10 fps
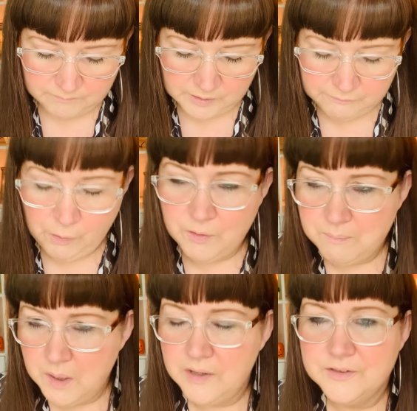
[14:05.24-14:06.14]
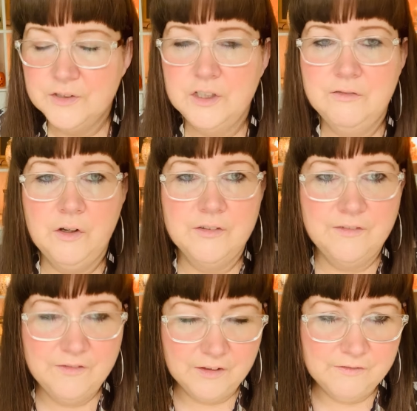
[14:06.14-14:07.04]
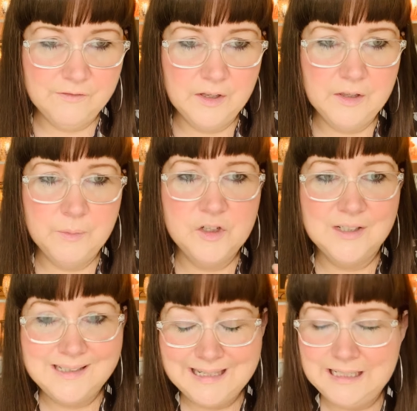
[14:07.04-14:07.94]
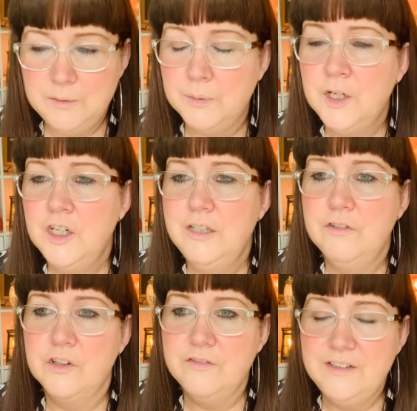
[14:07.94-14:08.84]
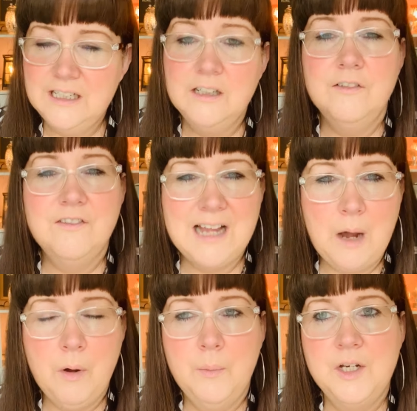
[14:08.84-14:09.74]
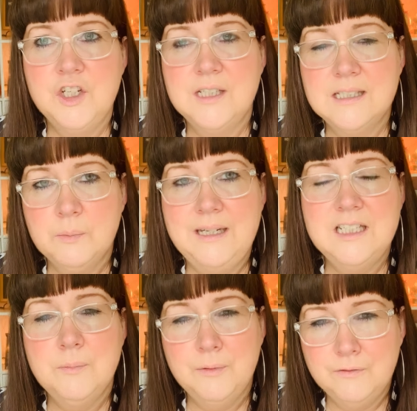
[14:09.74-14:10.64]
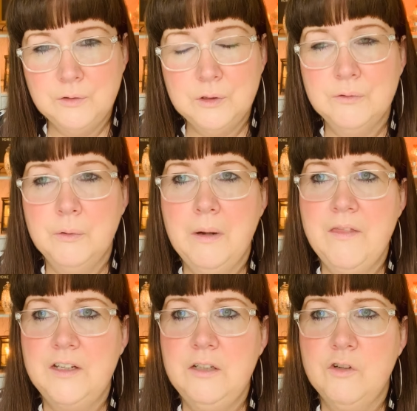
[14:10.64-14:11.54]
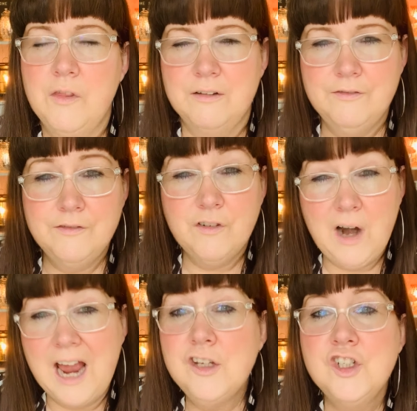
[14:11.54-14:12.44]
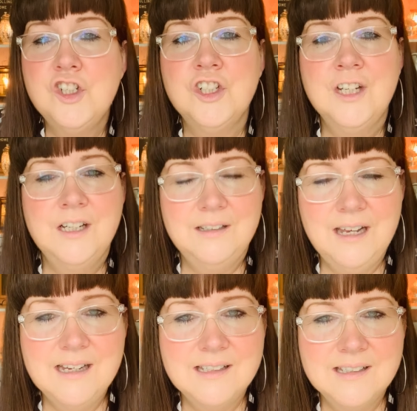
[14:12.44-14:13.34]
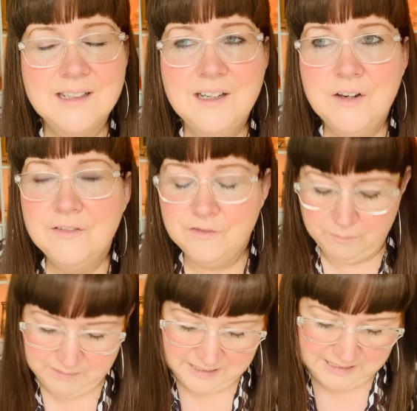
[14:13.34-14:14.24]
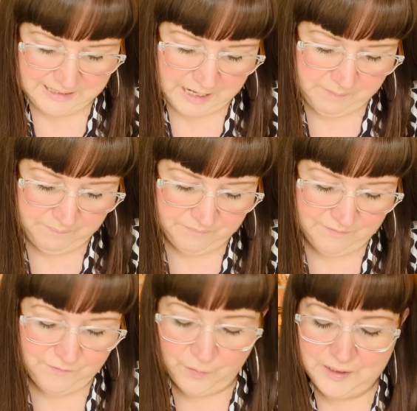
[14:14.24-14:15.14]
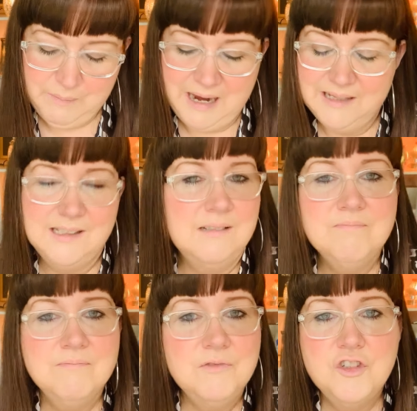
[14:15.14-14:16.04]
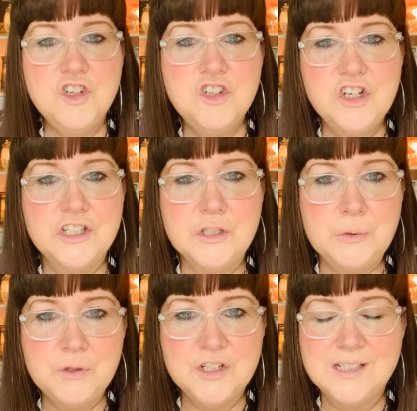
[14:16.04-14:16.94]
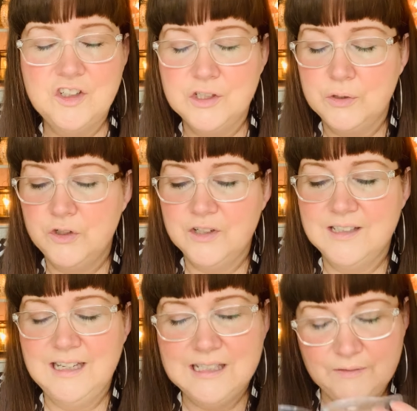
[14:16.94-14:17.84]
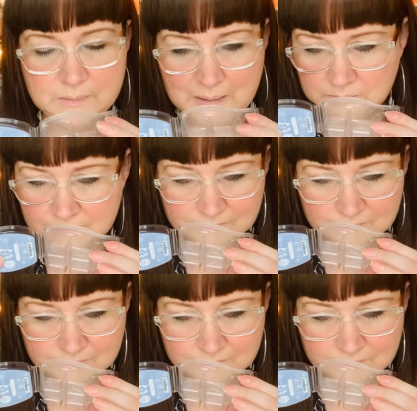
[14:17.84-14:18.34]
you've got the musk, you've got the which is deep, you've got the vanilla flower, which is sweet but floral, and then you've got that freshness from the foggy mist. Just gorgeous. So let's have a smell.